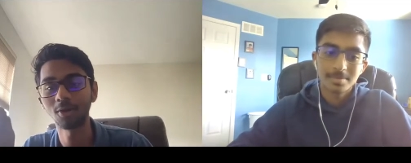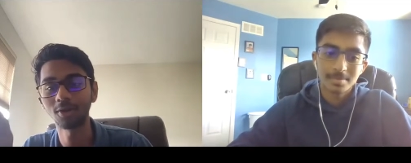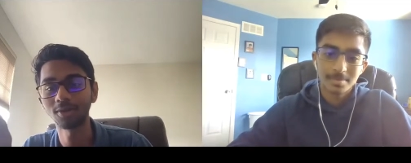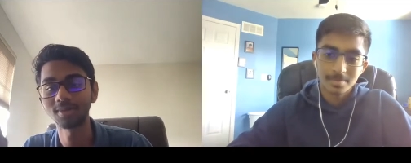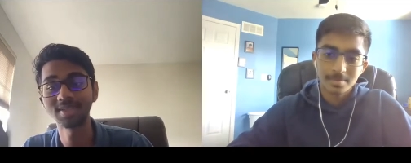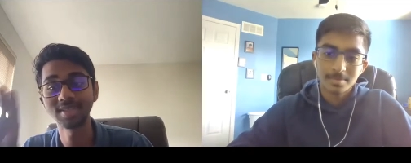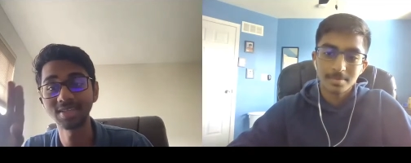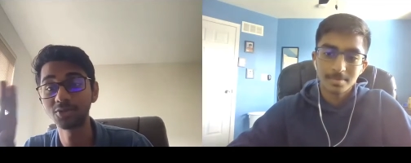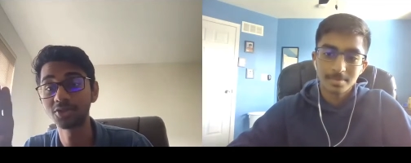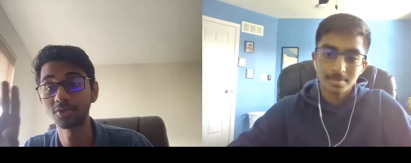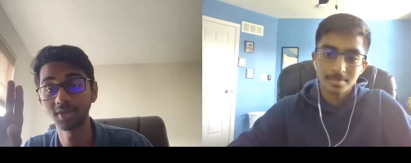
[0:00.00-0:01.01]
Speaker 1: ball because he
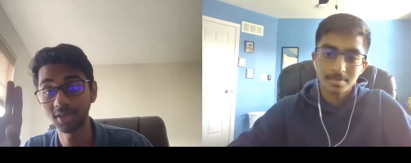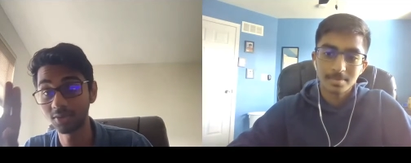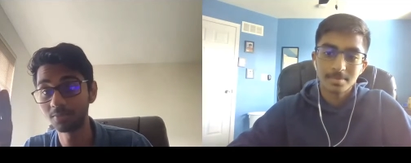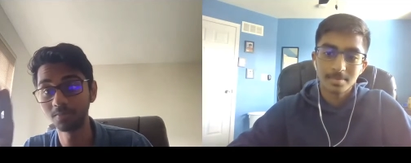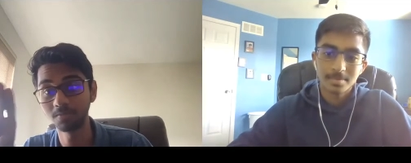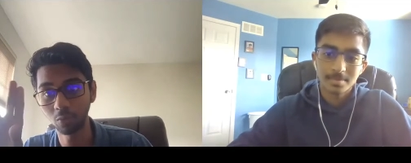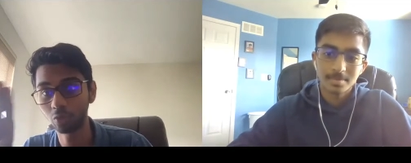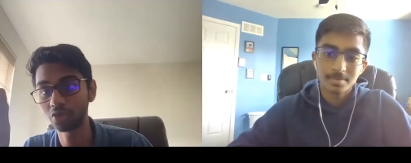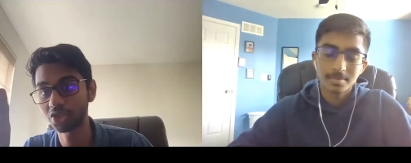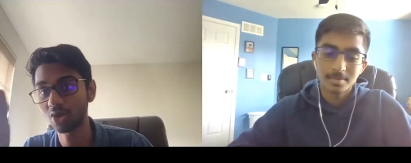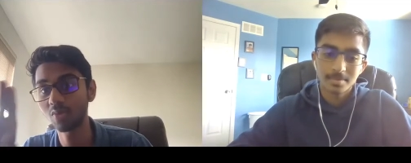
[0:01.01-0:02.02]
was on he bowled
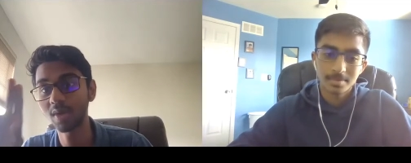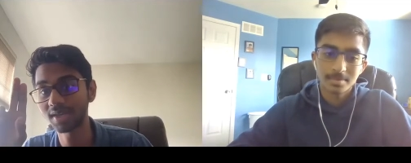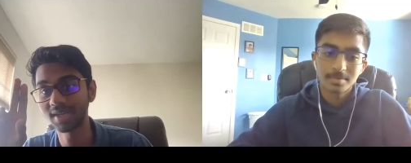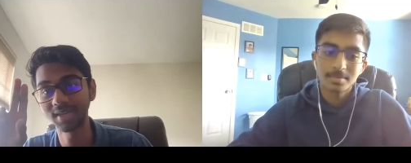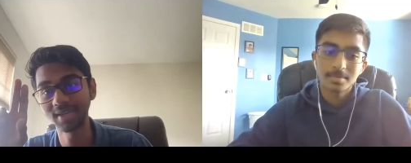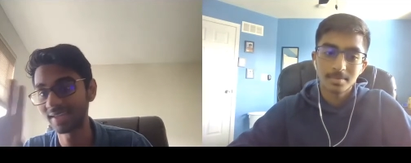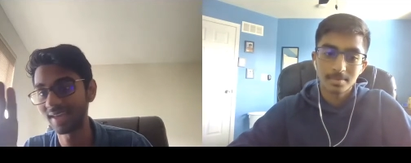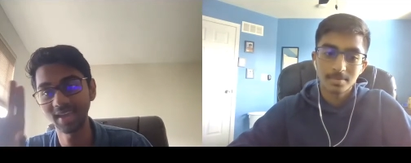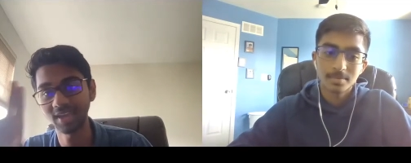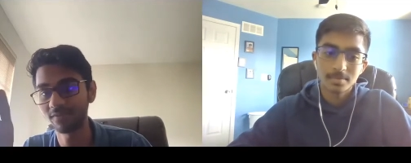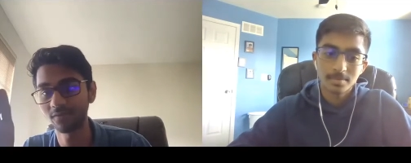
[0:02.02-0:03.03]
slow and he didn't get
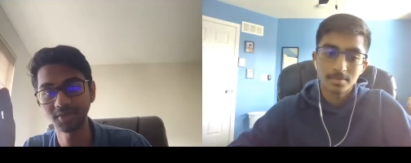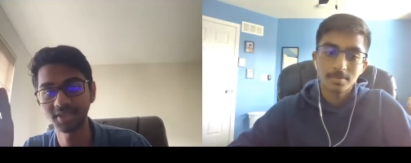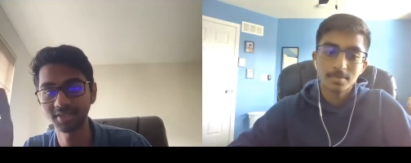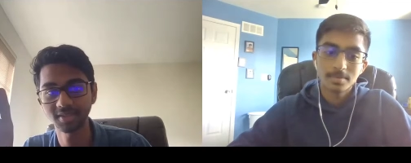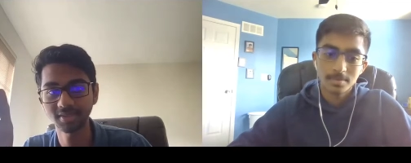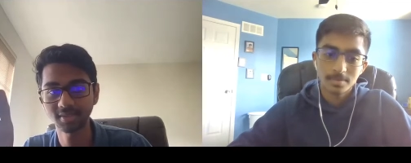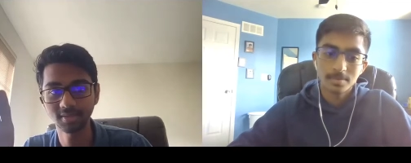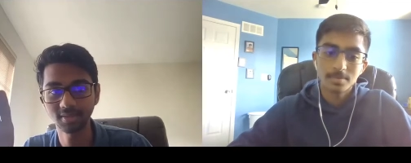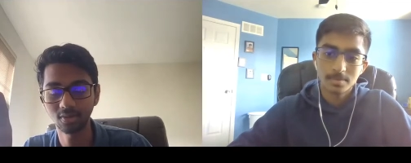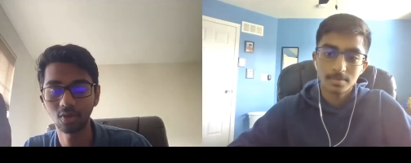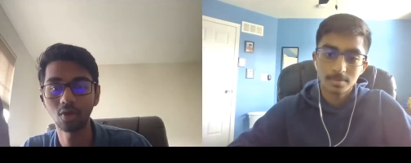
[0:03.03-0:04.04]
hit for sixes
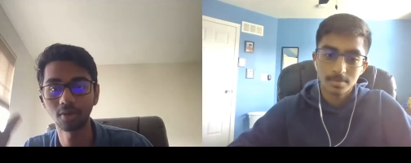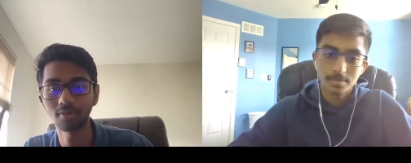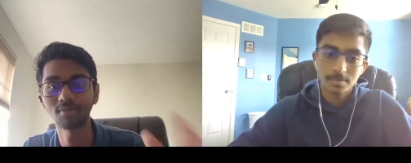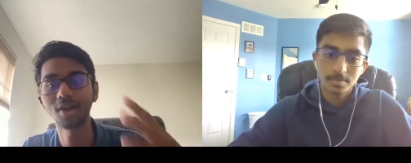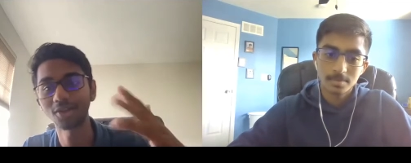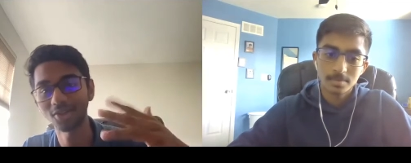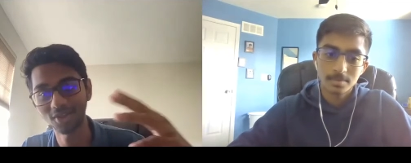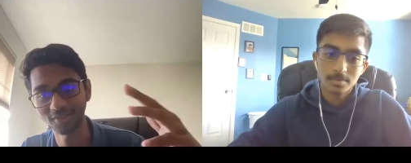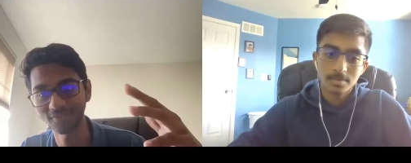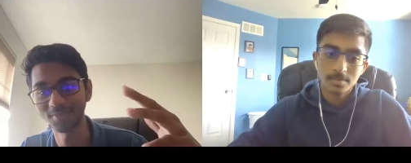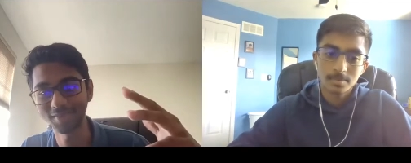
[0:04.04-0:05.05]
or not a lot
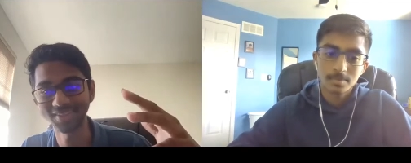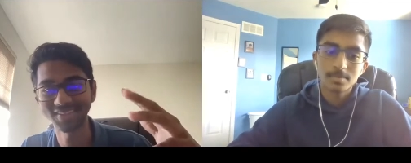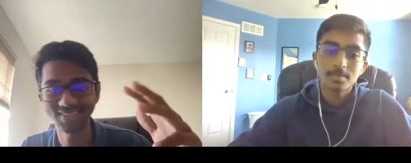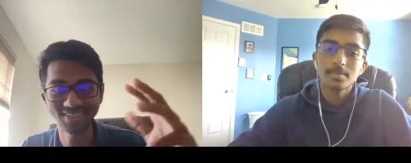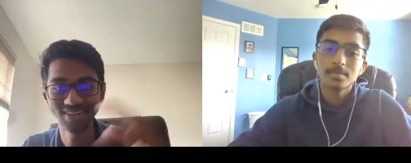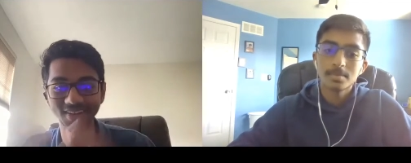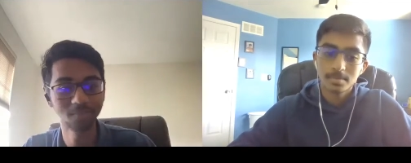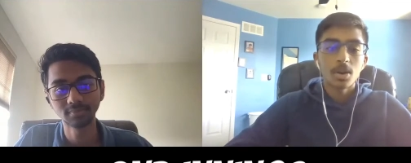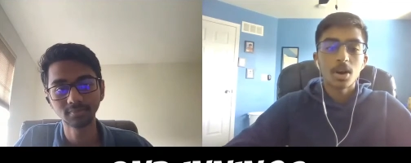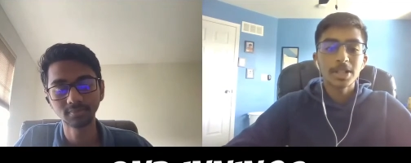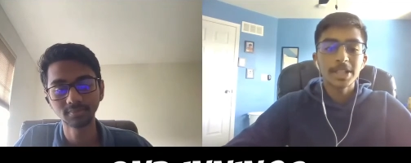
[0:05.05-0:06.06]
of them at least.
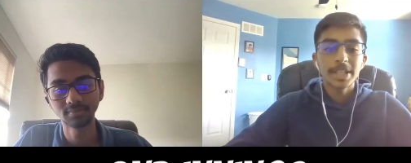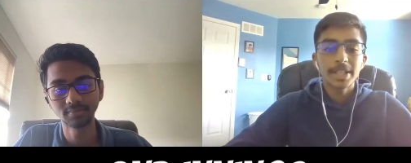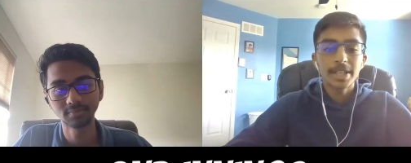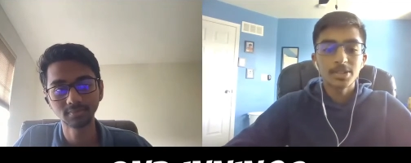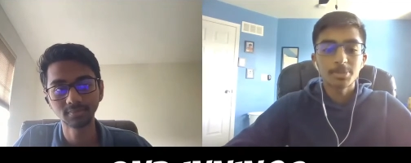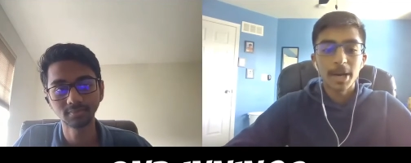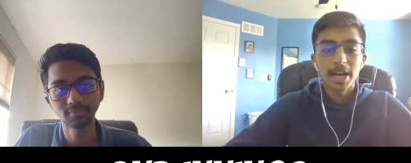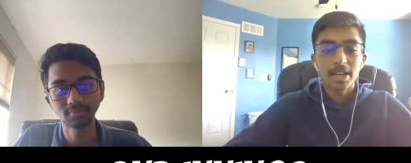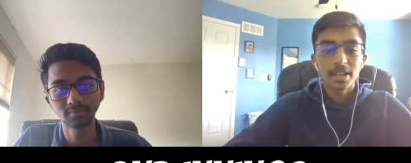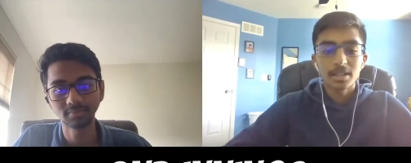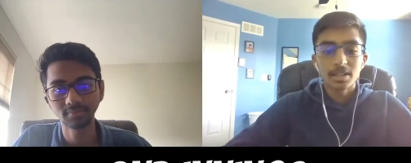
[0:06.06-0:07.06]
Speaker 2: On to India's
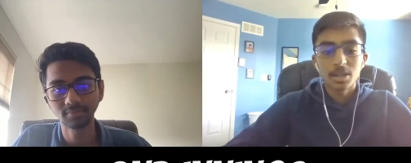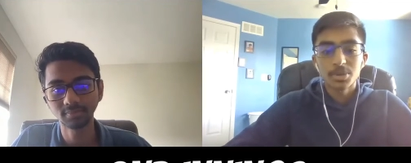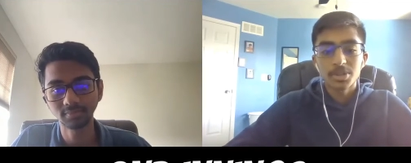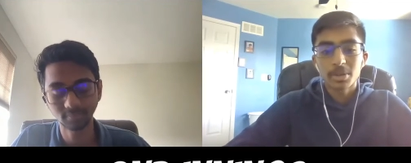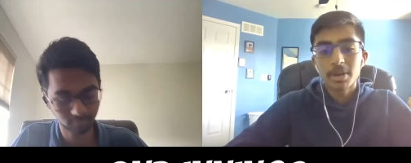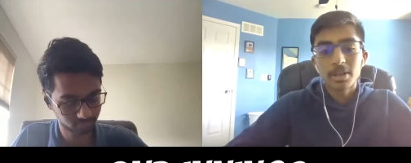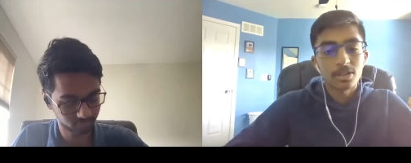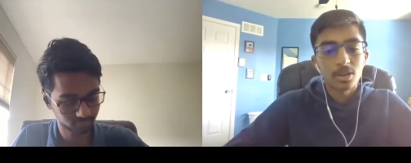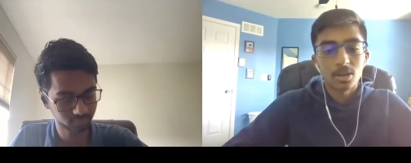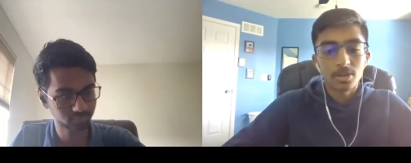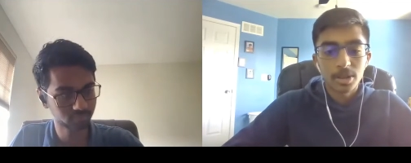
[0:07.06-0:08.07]
batting, it was amazing
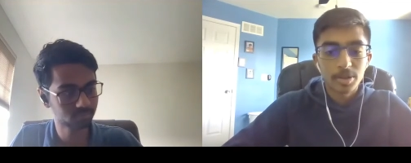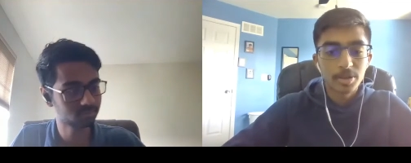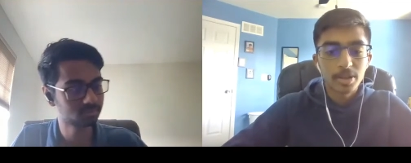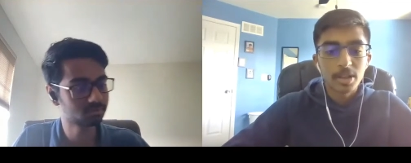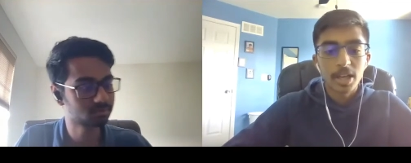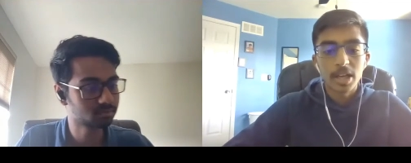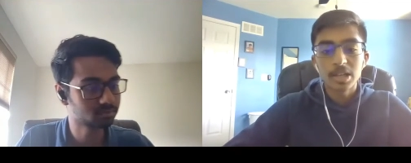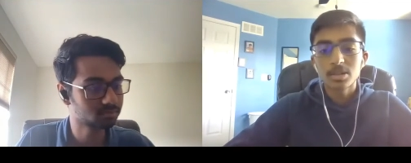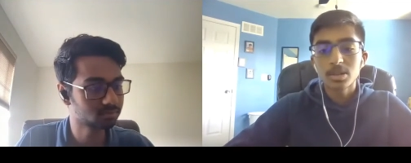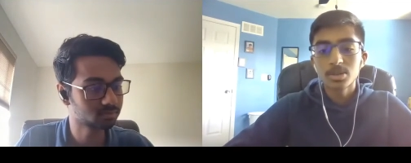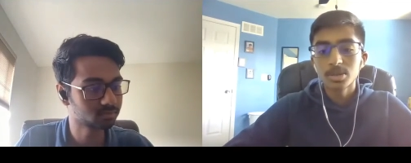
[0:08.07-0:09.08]
all around. KL
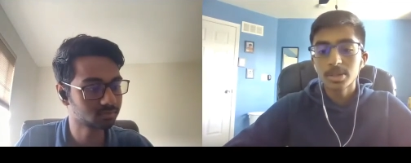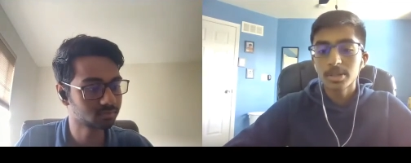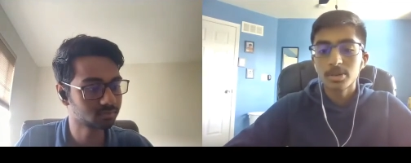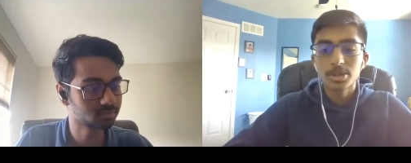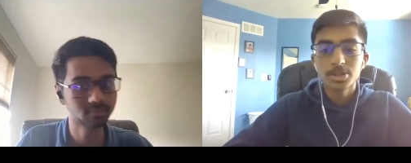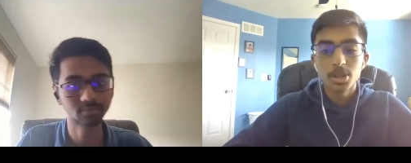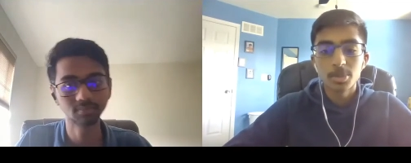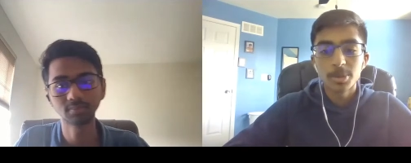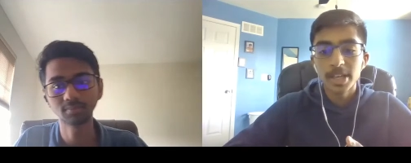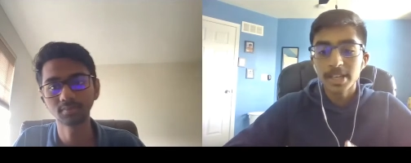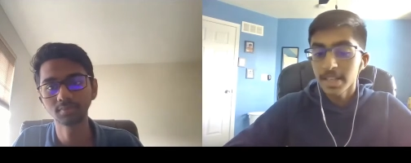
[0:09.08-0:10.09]
Rahul and Rohit
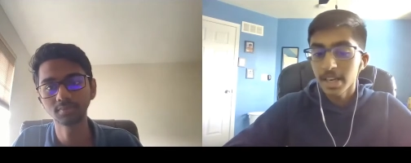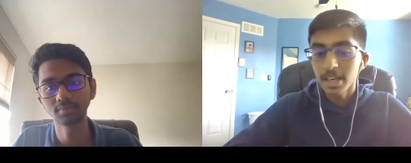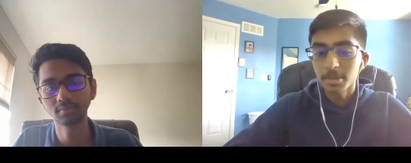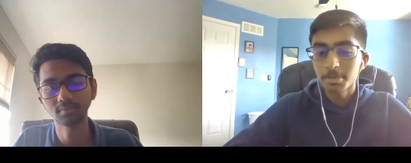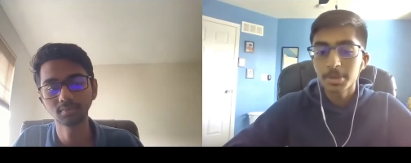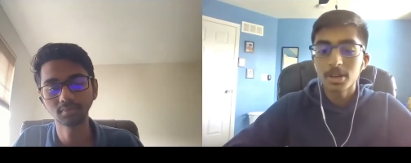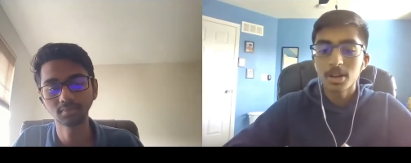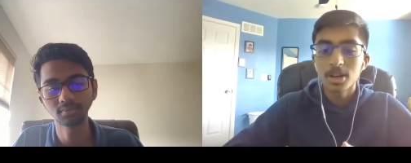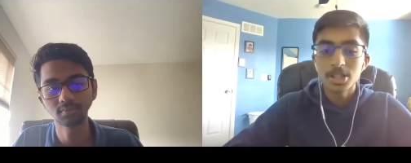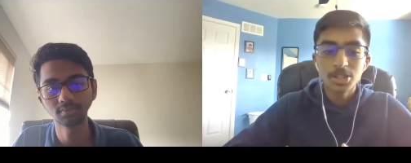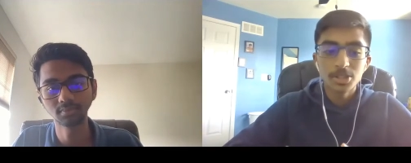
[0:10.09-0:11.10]
Sharma yet again put a
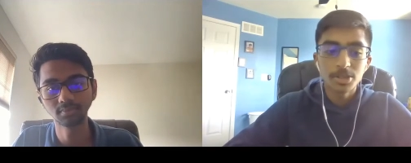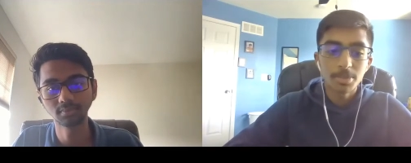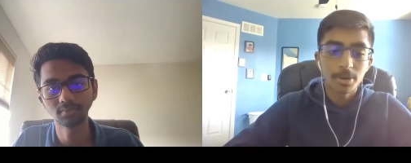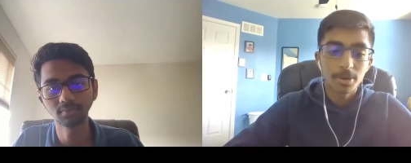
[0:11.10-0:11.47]
100